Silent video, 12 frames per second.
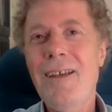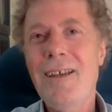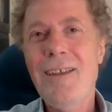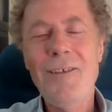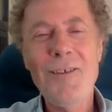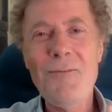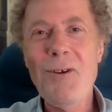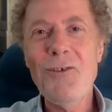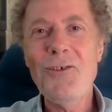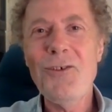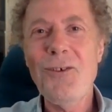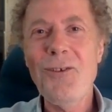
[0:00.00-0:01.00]
this
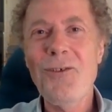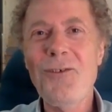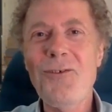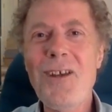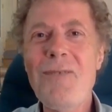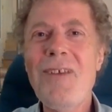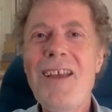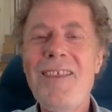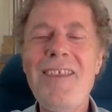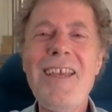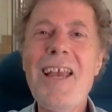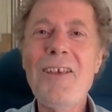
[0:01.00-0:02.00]
emotional stream,
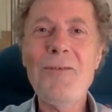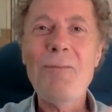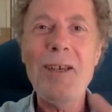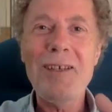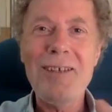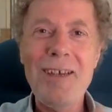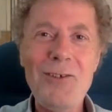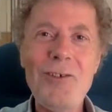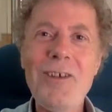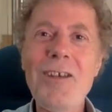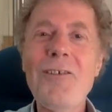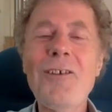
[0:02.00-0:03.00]
the
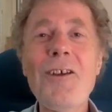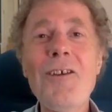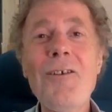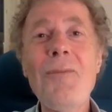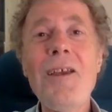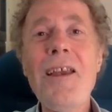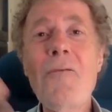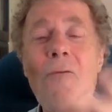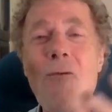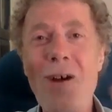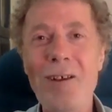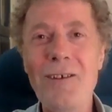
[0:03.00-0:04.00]
expectation it's going to be
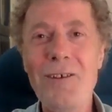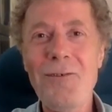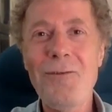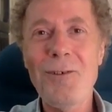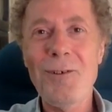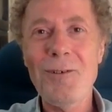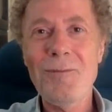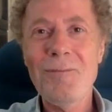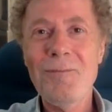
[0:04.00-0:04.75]
wonderful.